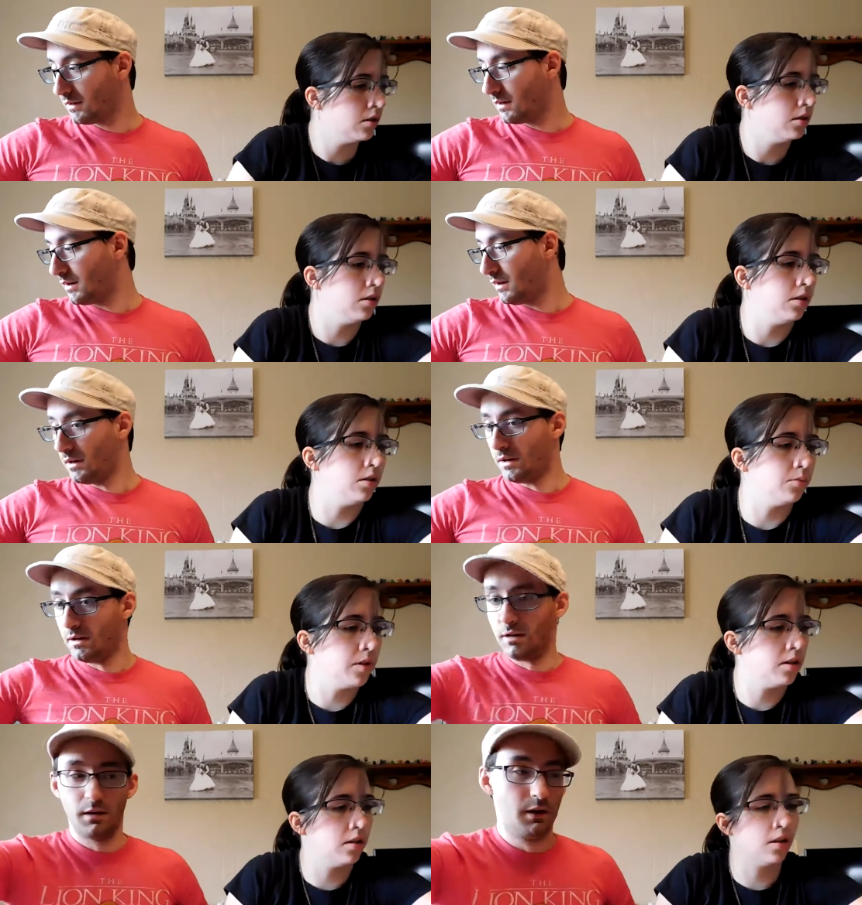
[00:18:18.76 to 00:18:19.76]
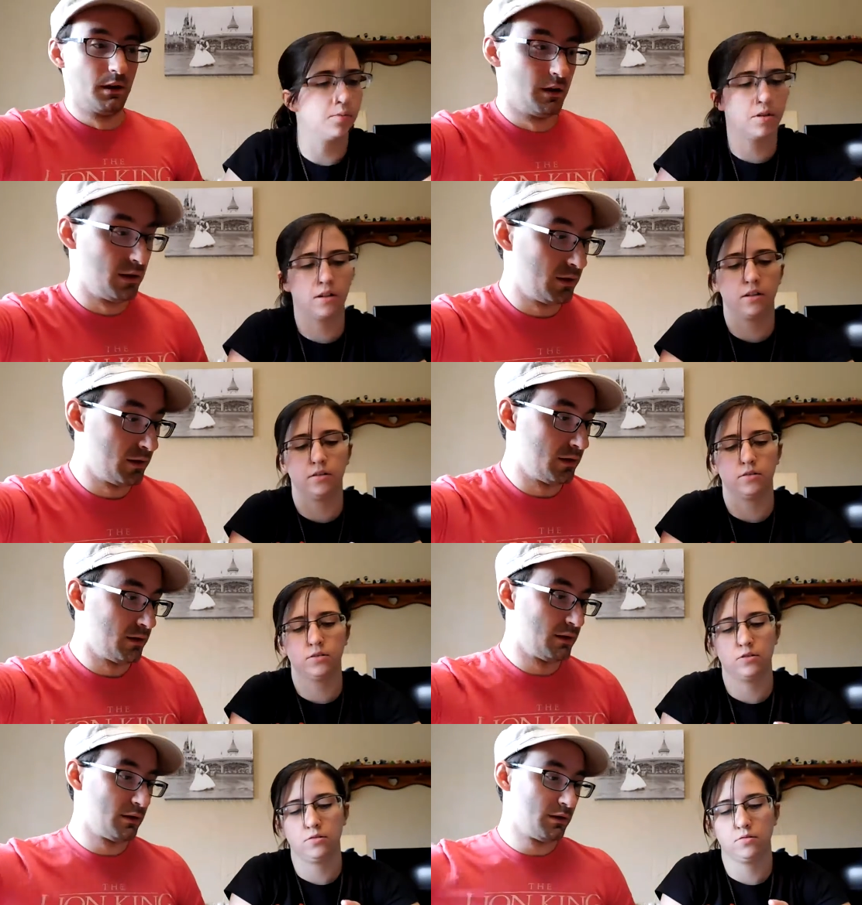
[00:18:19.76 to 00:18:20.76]
Speaker 1: The pin that I'm not allowed to
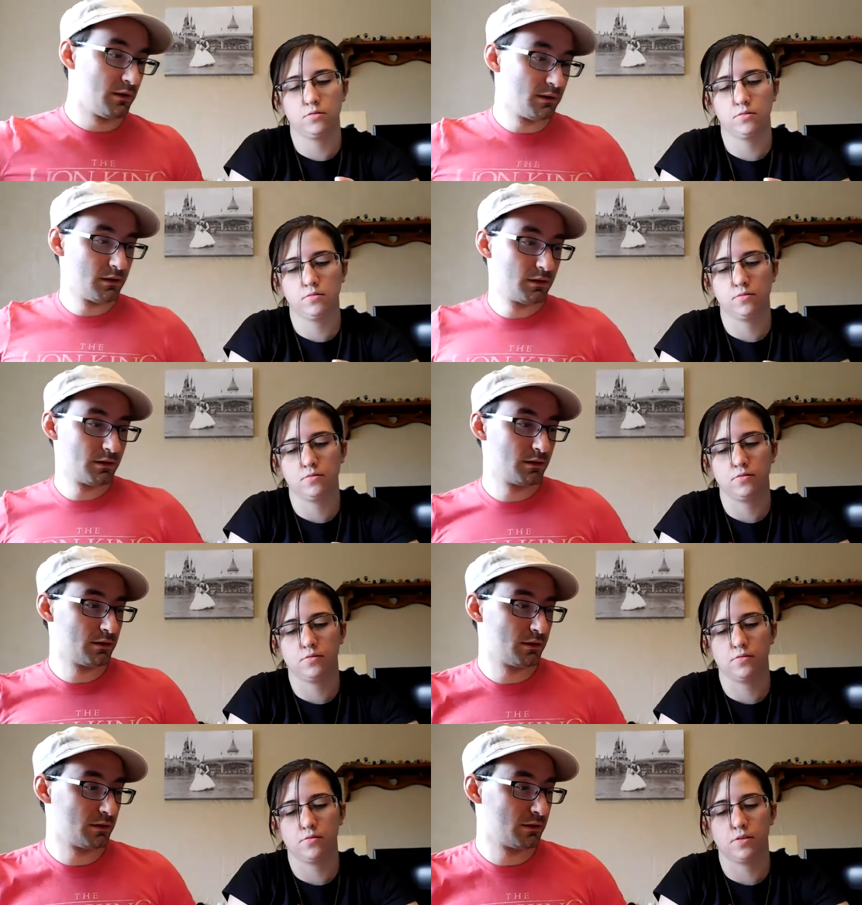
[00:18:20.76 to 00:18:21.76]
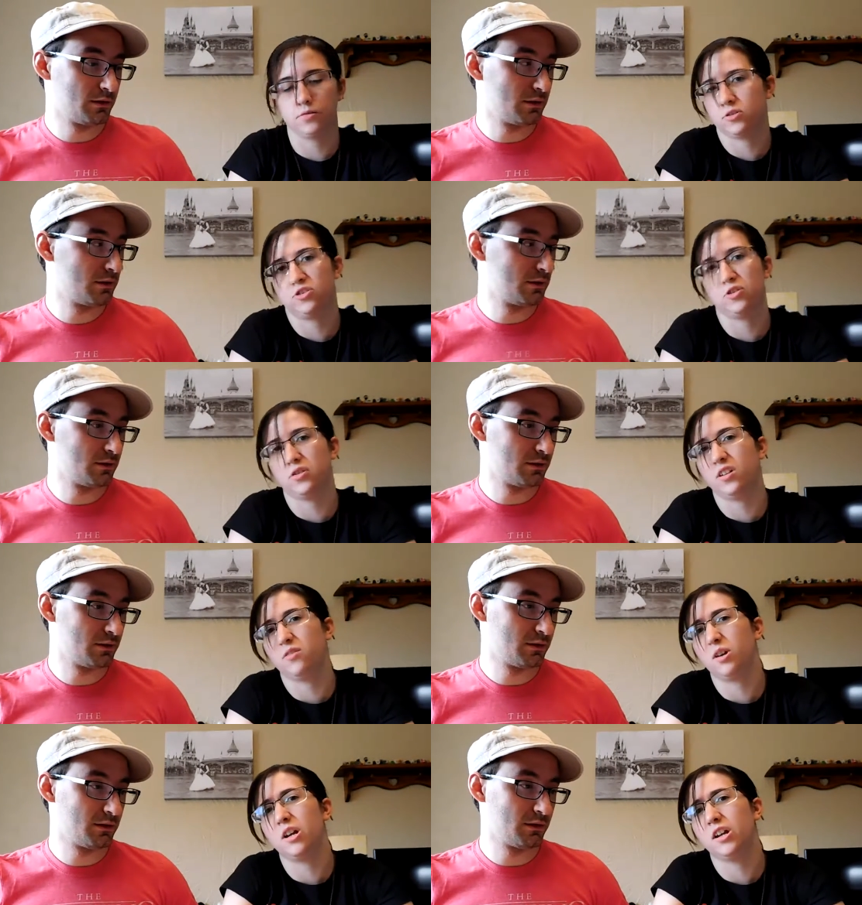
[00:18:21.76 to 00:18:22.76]
show, I'll just show it
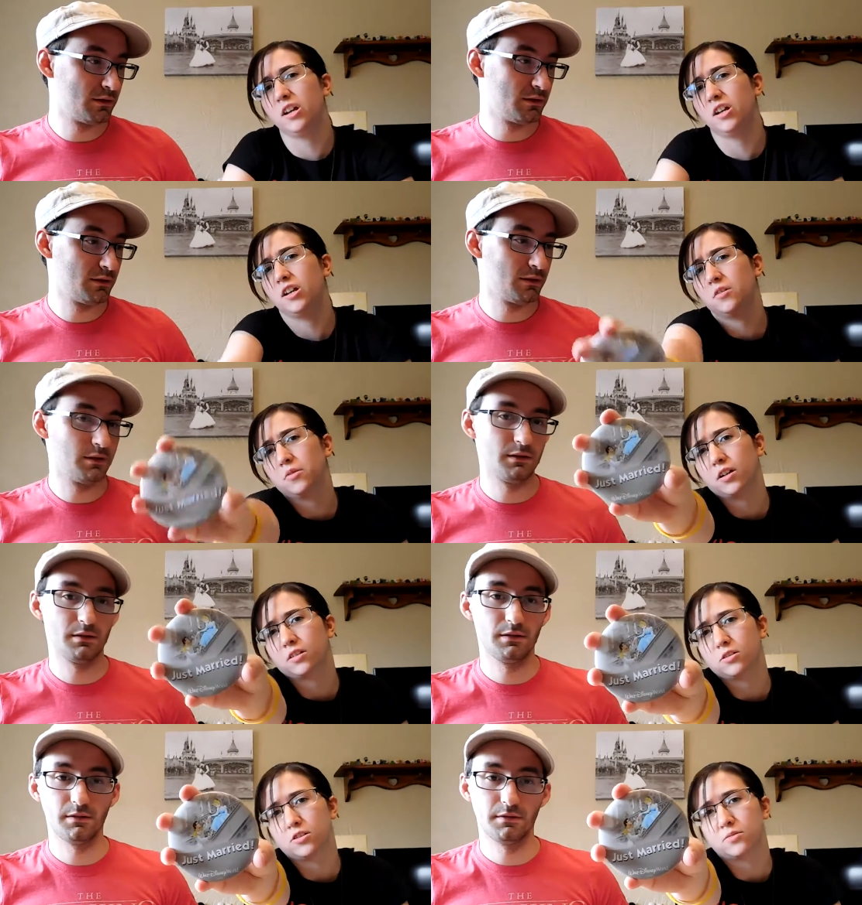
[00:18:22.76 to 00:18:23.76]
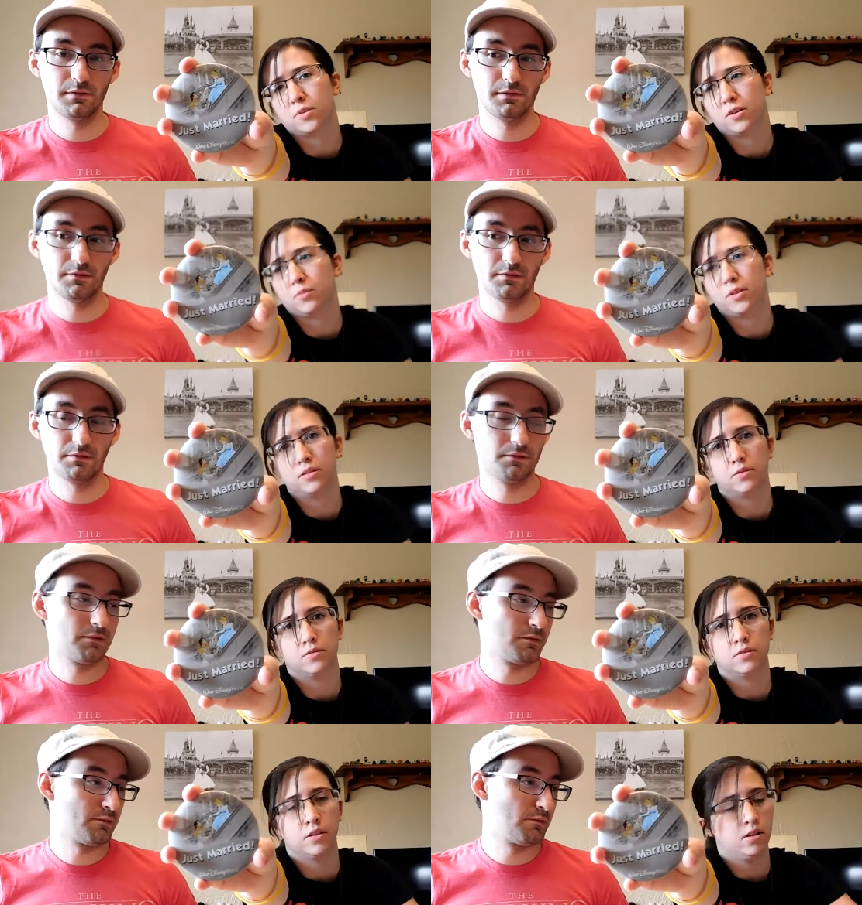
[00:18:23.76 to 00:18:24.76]
anyway. We got the Just Married button
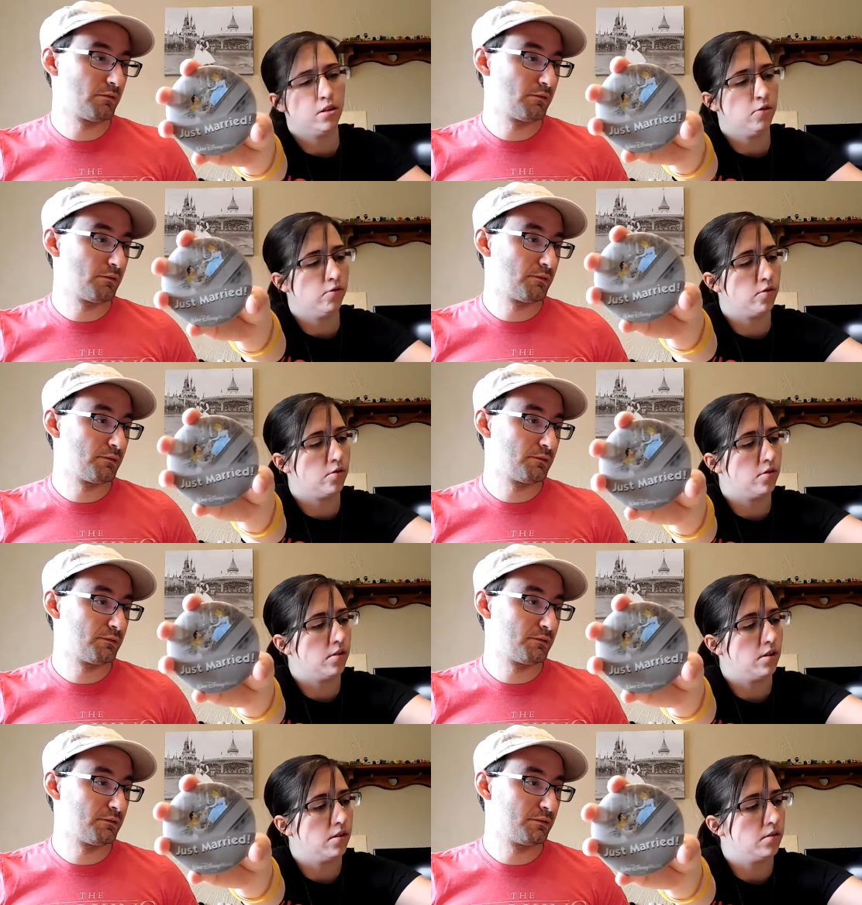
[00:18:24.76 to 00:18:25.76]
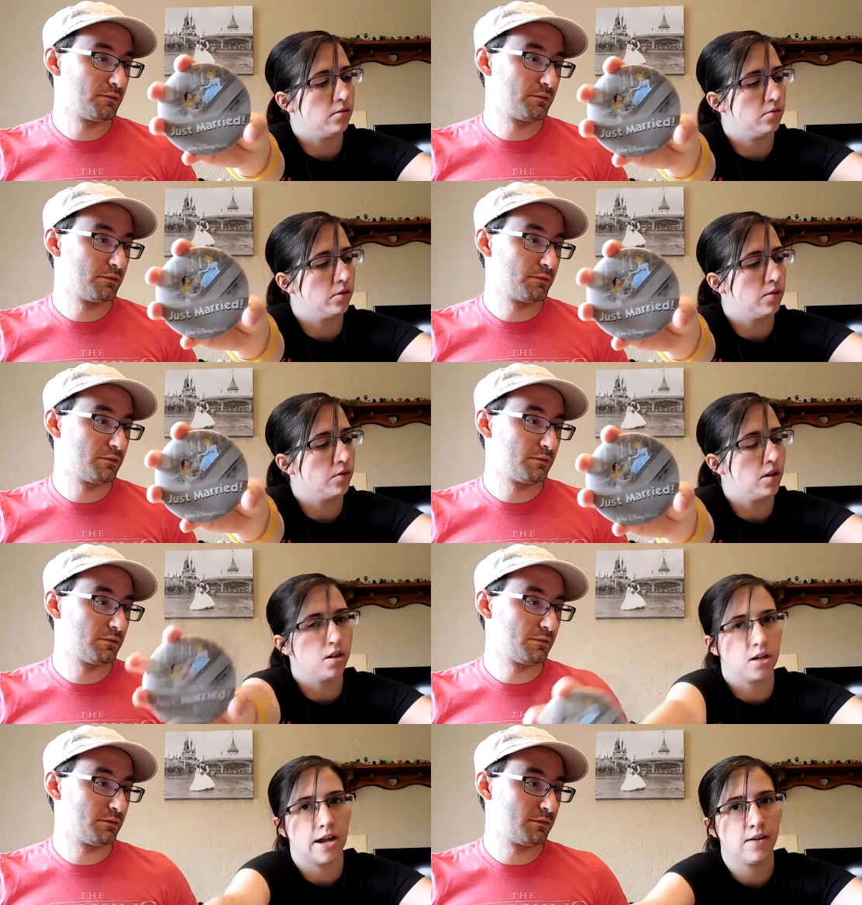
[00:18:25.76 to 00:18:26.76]
from that whenever they
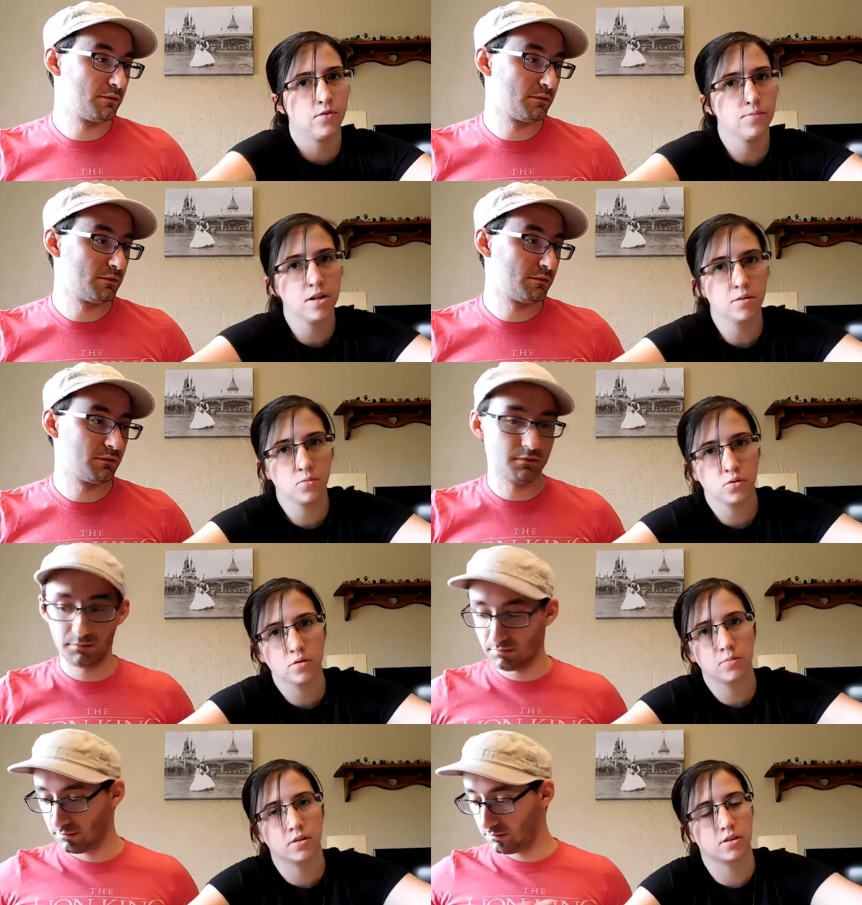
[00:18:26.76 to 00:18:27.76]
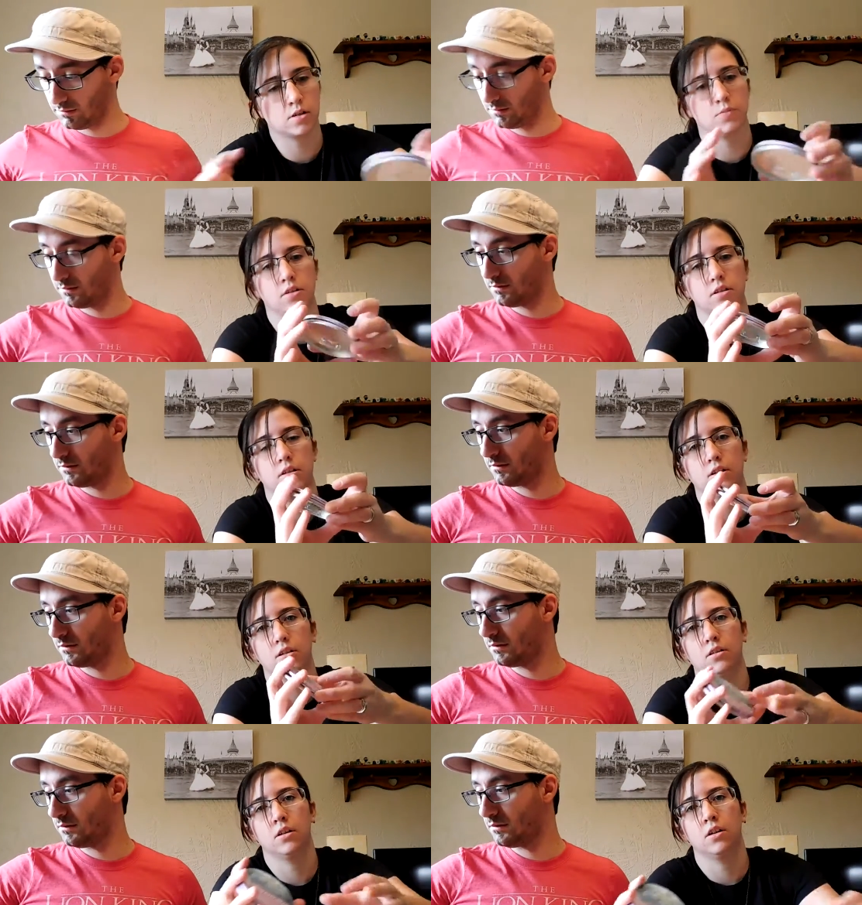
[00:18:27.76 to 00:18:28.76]
didn't have them anymore, but some of the
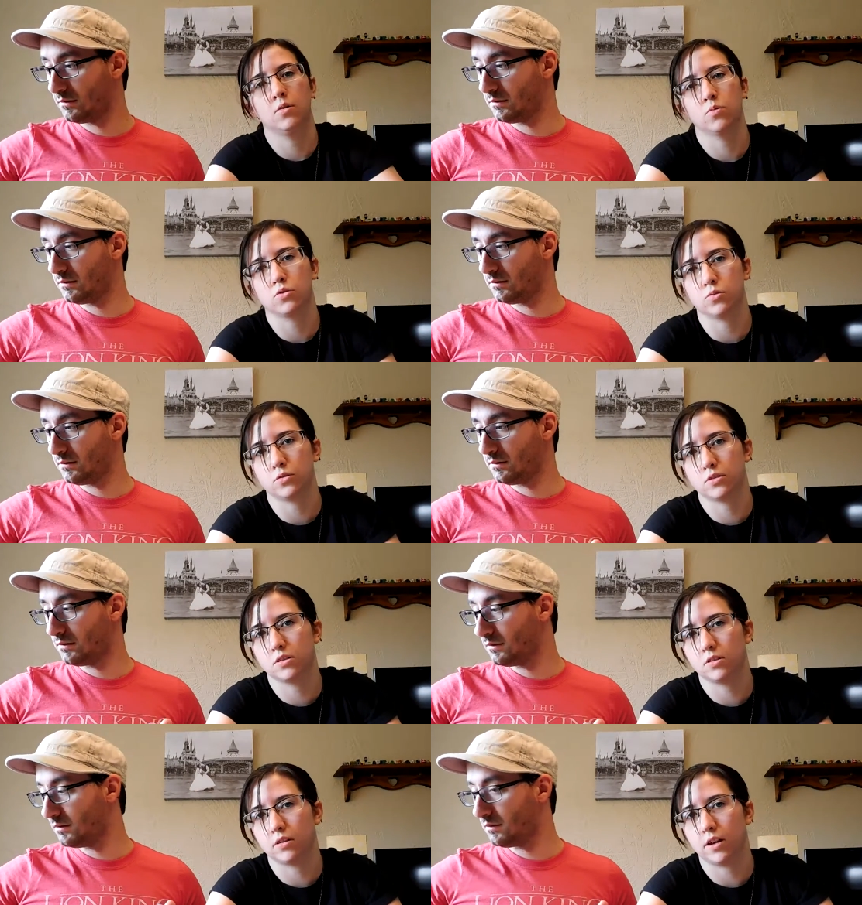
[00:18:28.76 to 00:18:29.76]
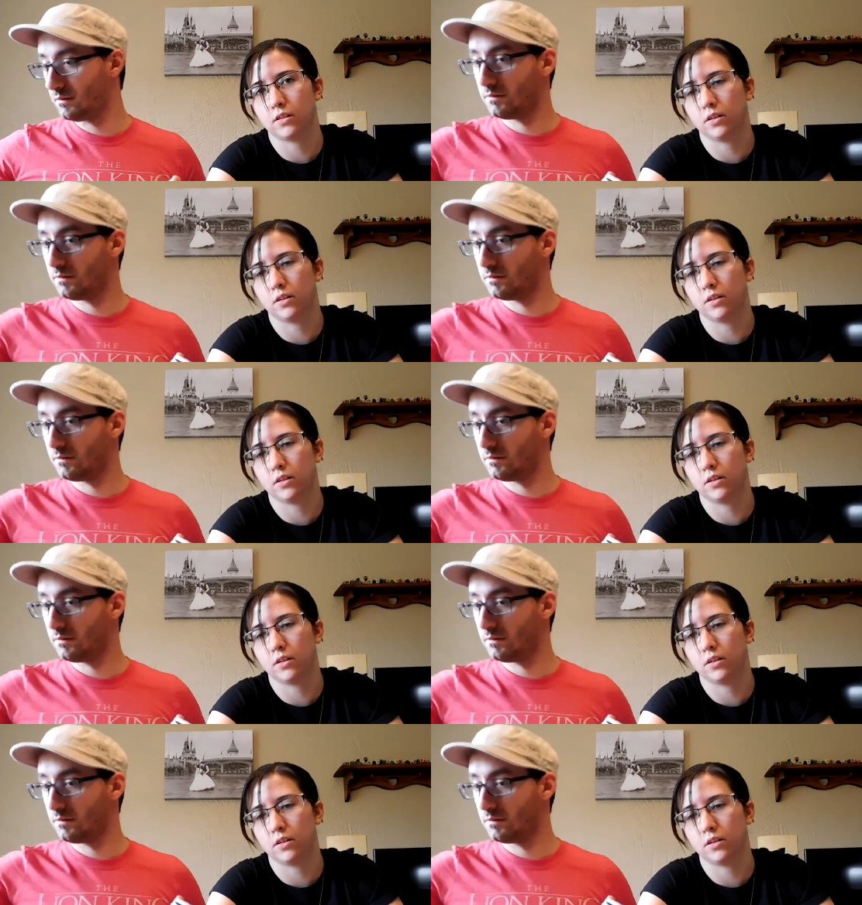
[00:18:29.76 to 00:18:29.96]
resorts still had